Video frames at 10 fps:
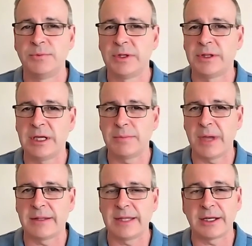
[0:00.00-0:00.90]
And we think
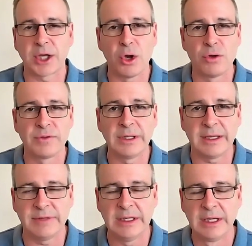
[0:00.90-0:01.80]
about that COVID
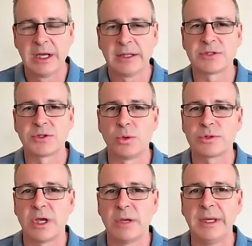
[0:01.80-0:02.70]
levy that's
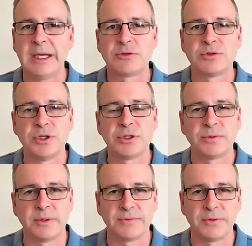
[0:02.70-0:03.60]
also being introduced
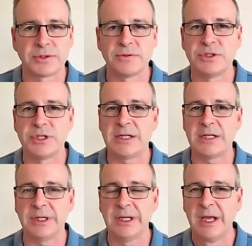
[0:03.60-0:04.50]
from the 1st of
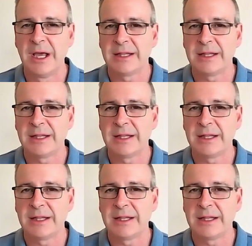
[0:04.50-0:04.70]
January.